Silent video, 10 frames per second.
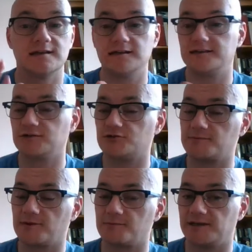thing to
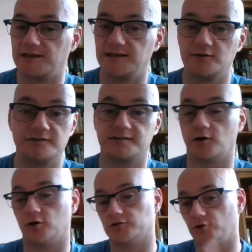remember here is
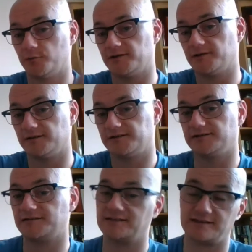that October
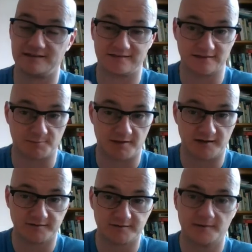16th is in the
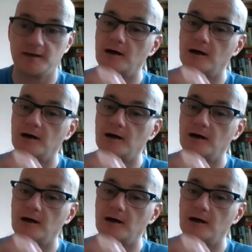past,